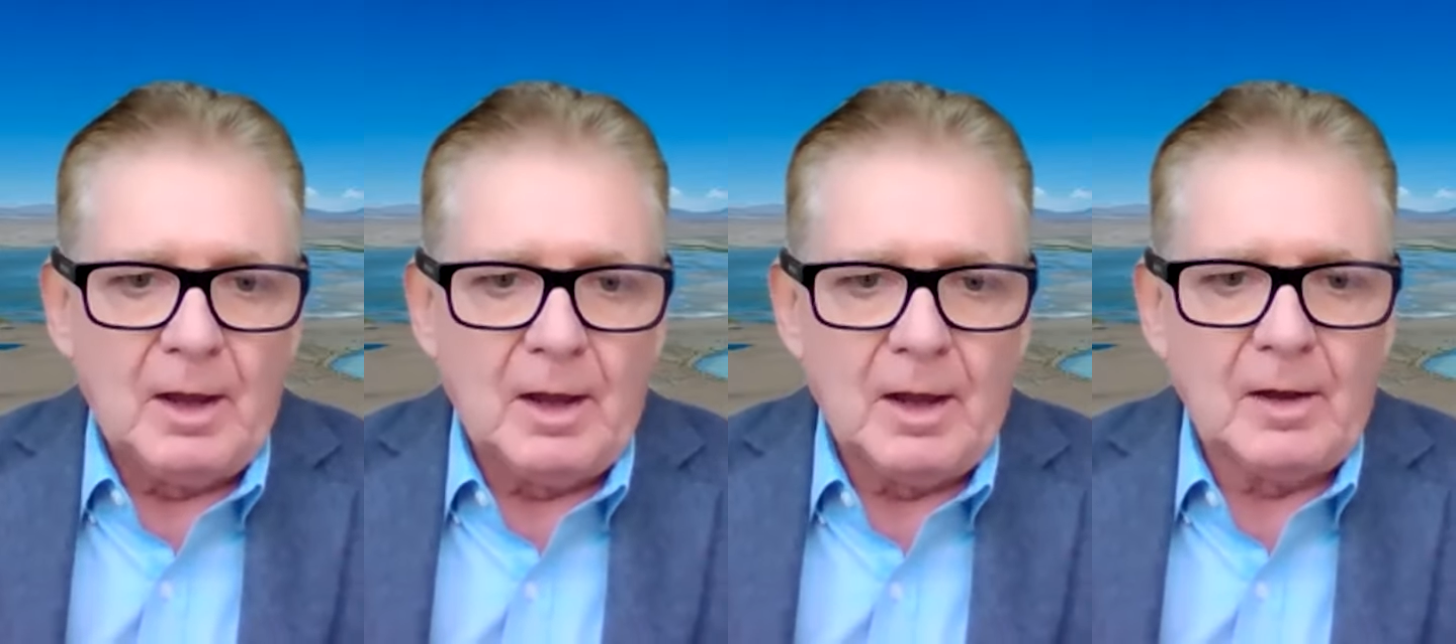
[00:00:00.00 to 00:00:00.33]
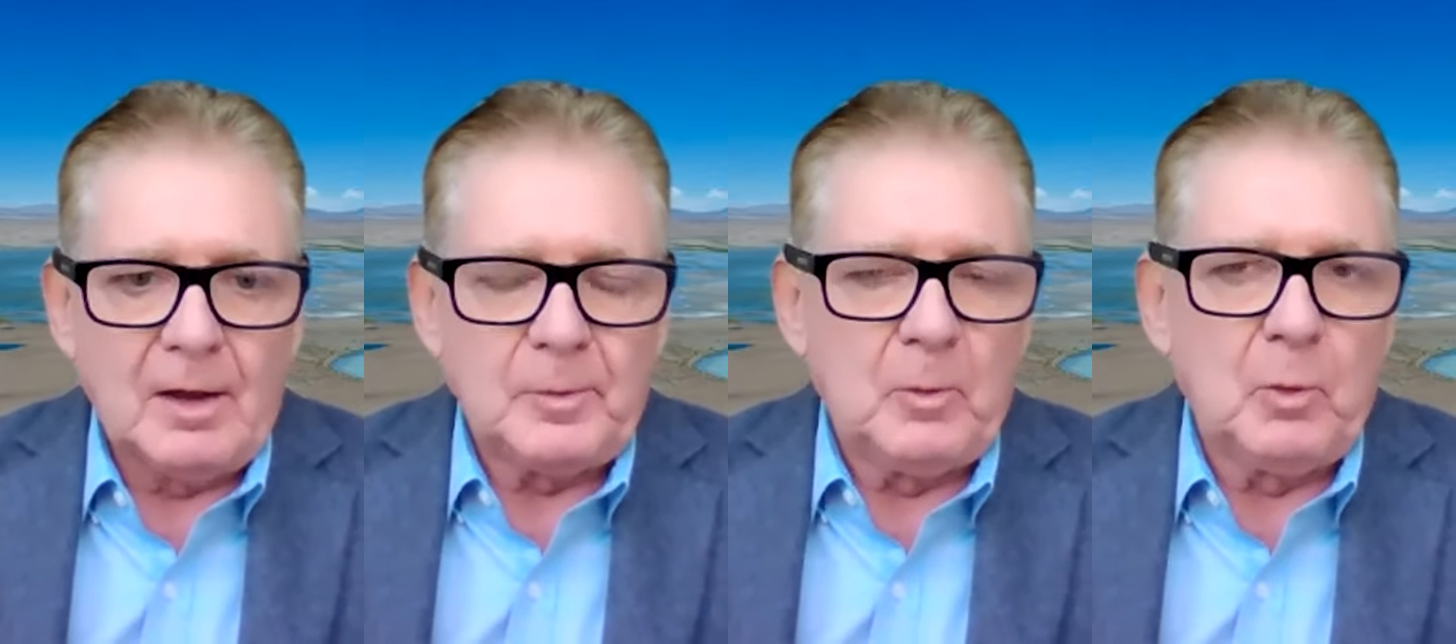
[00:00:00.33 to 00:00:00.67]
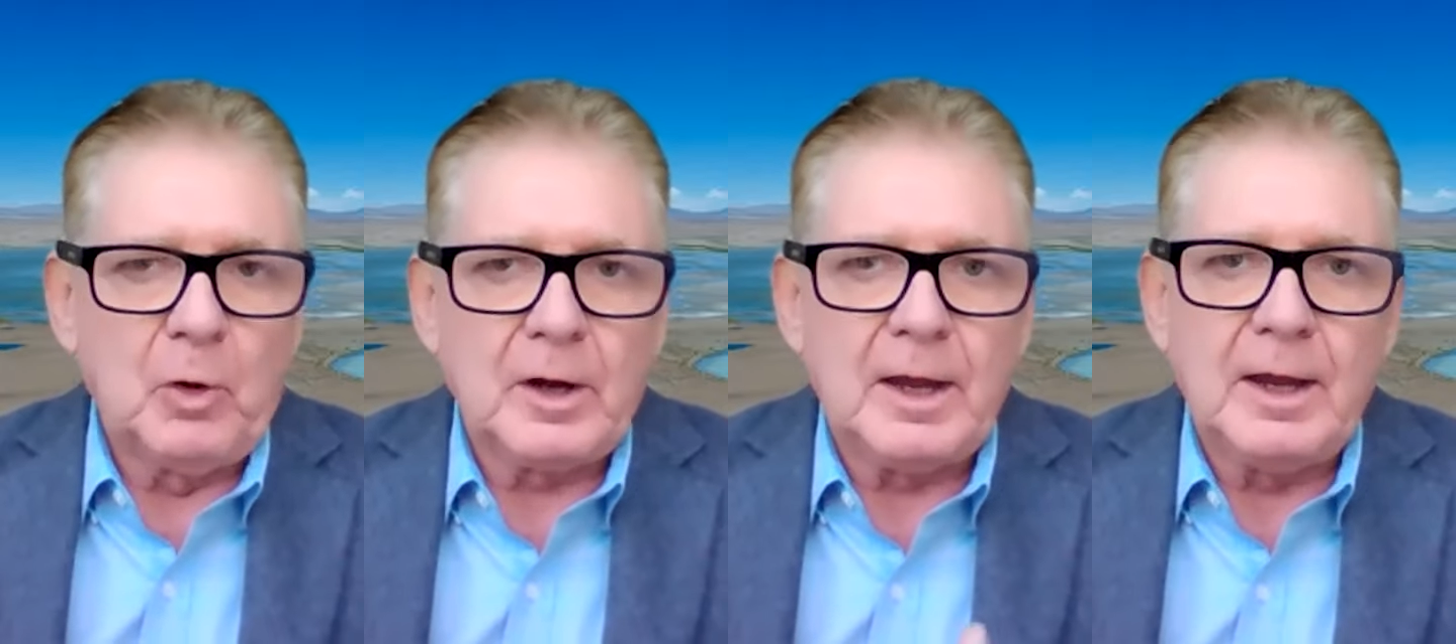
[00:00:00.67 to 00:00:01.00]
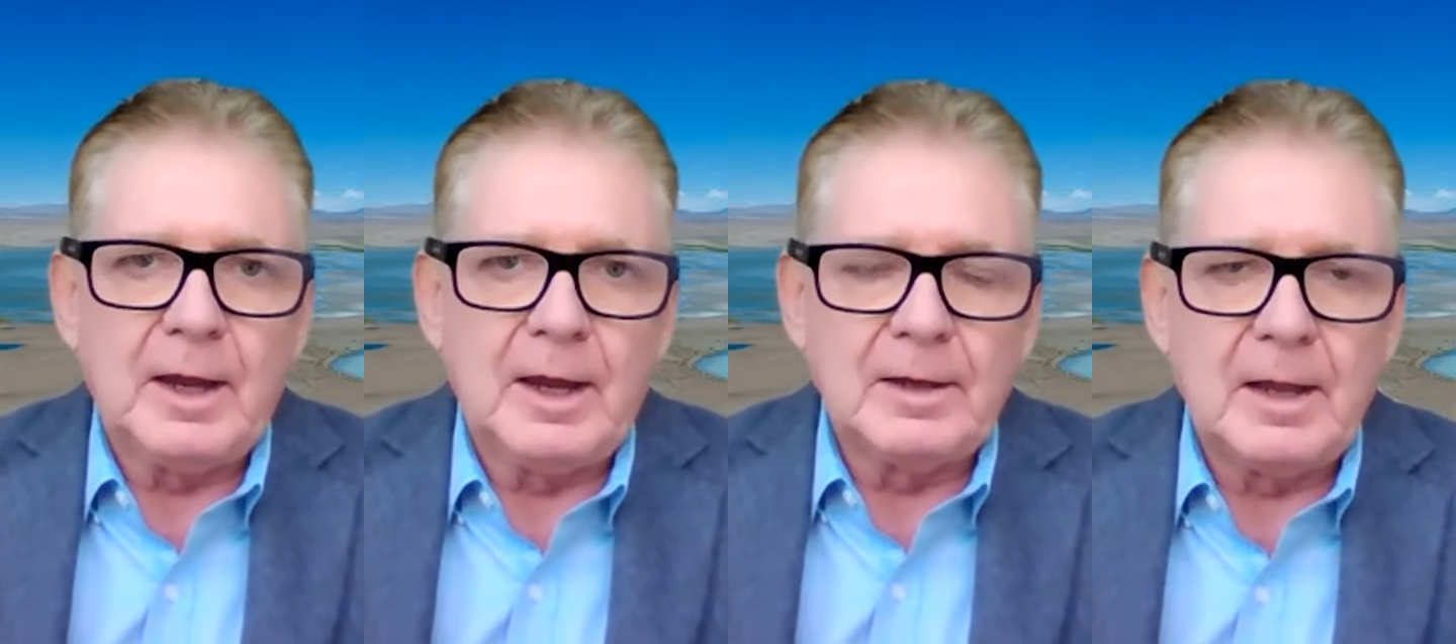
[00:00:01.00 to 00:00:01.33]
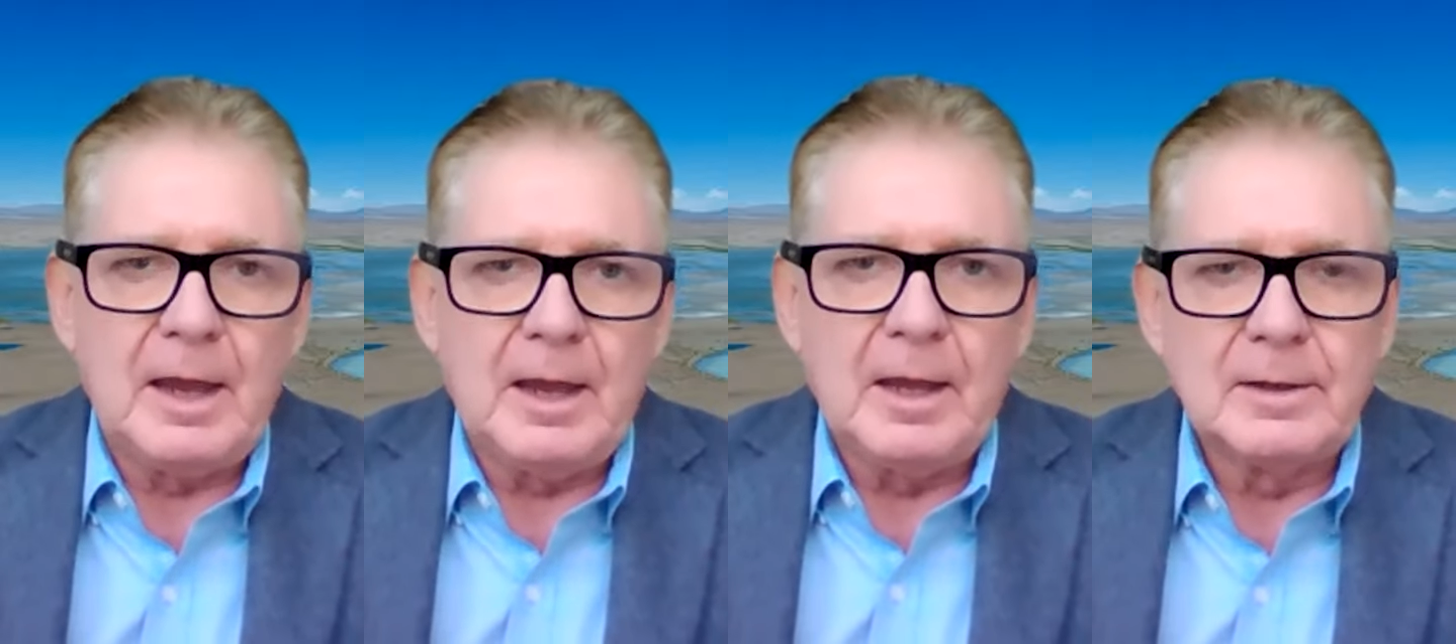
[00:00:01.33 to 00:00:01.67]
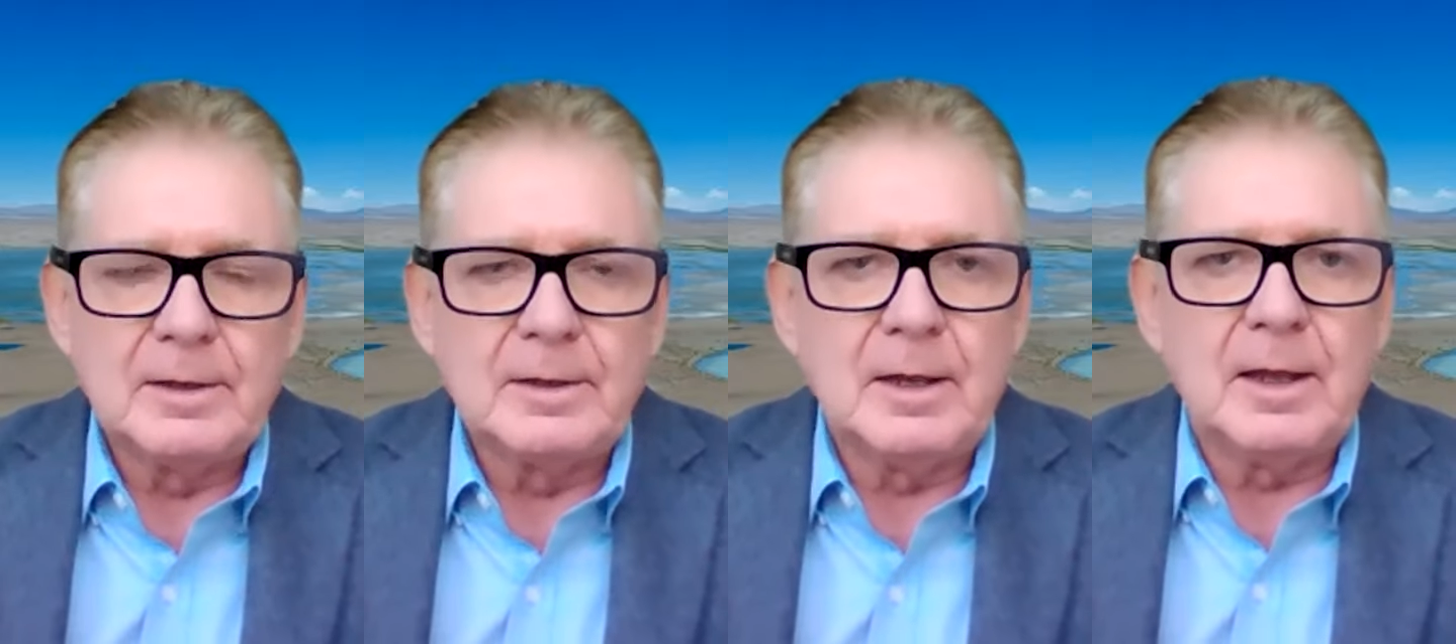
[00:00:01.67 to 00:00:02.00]
Uh, has been working in
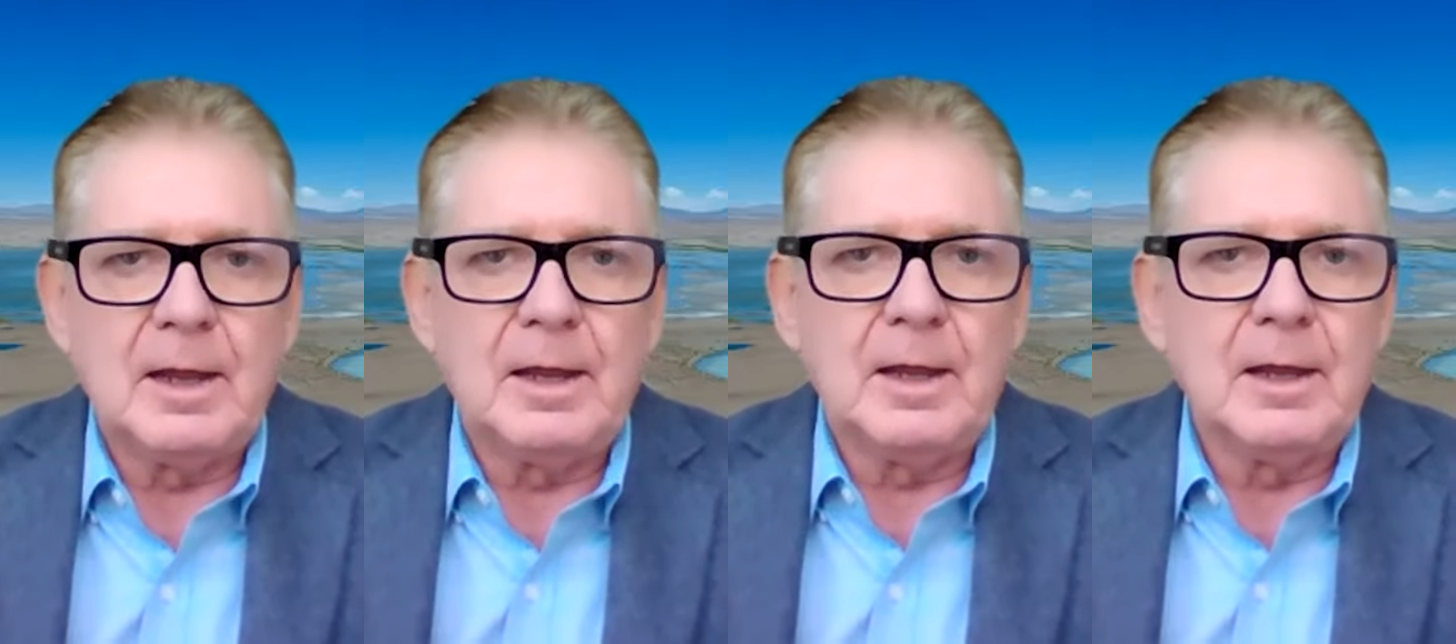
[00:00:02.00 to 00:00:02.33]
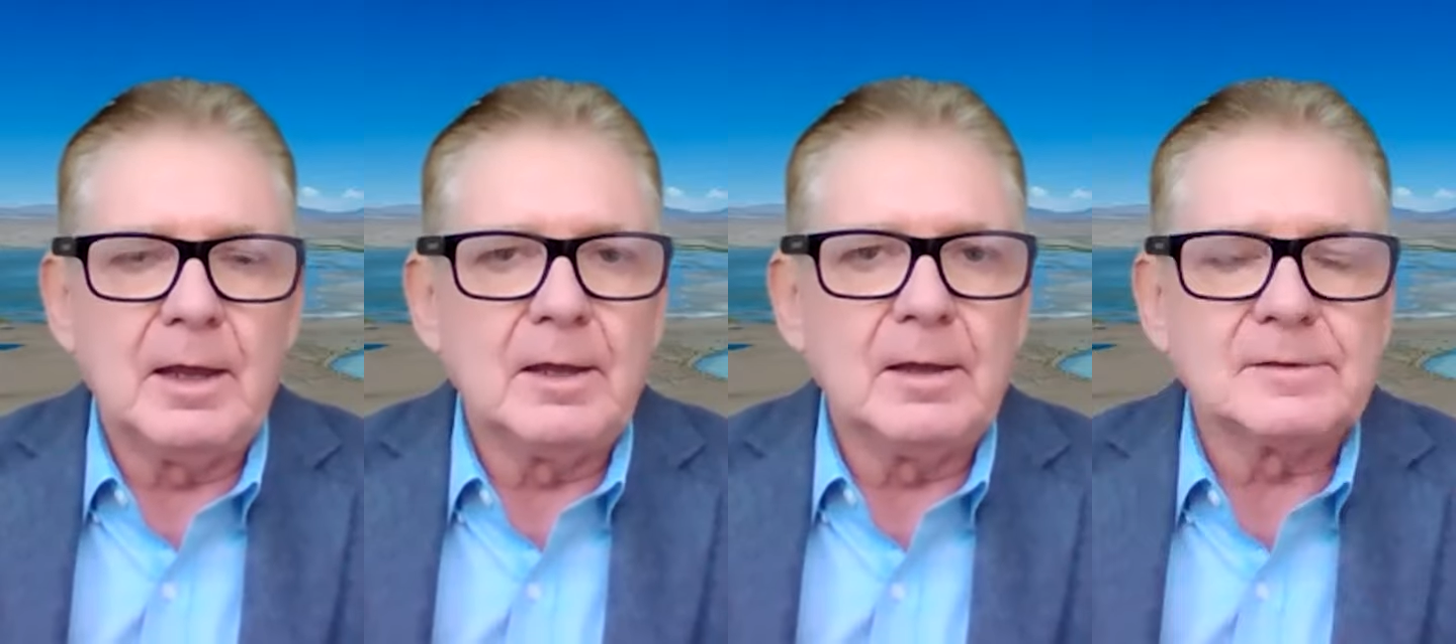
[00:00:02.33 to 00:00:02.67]
in uh,